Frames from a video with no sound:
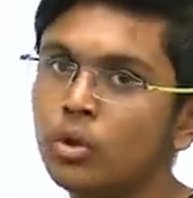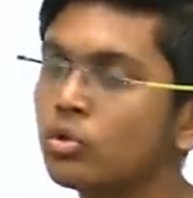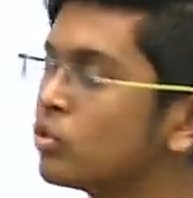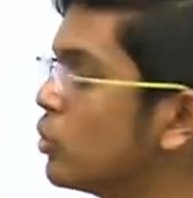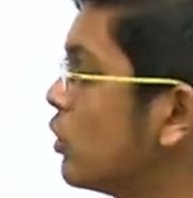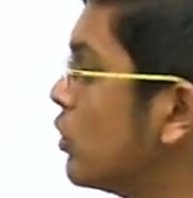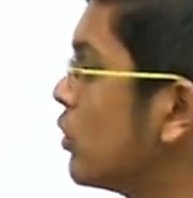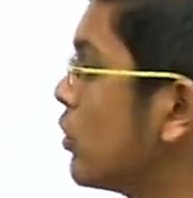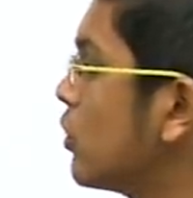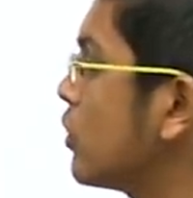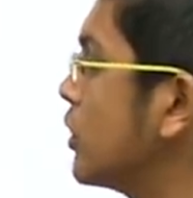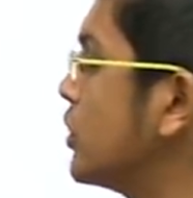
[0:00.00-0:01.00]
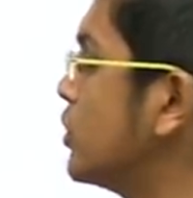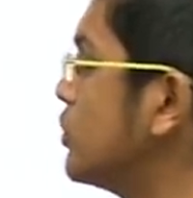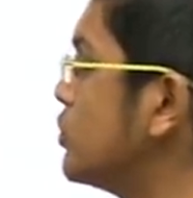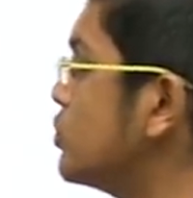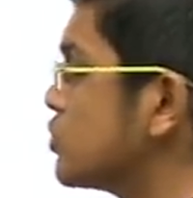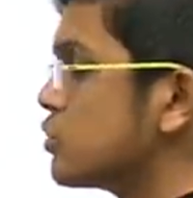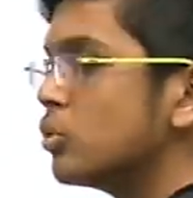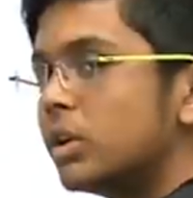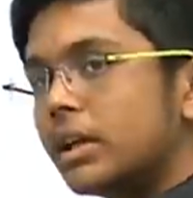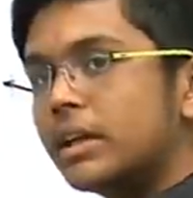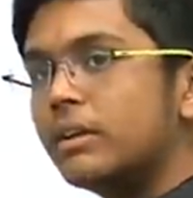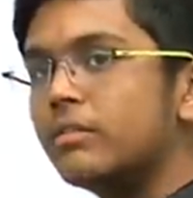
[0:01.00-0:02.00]
So you
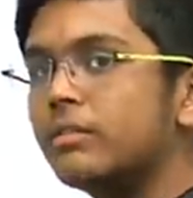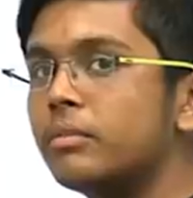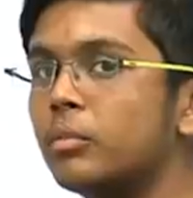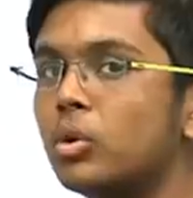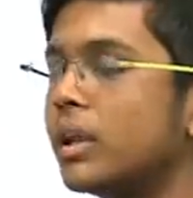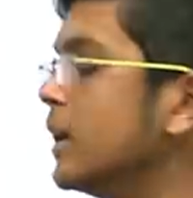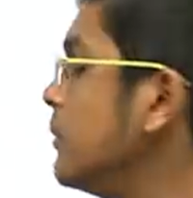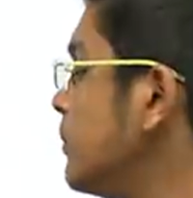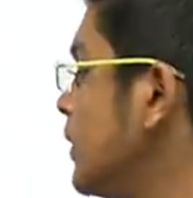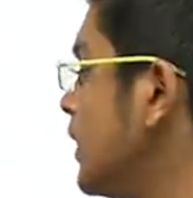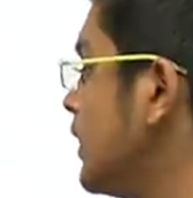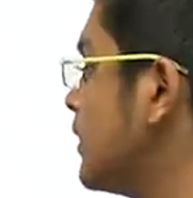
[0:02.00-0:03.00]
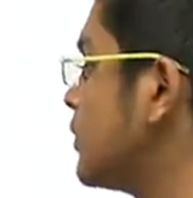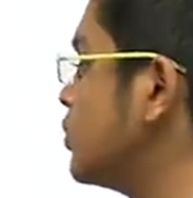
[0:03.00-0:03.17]
should give more time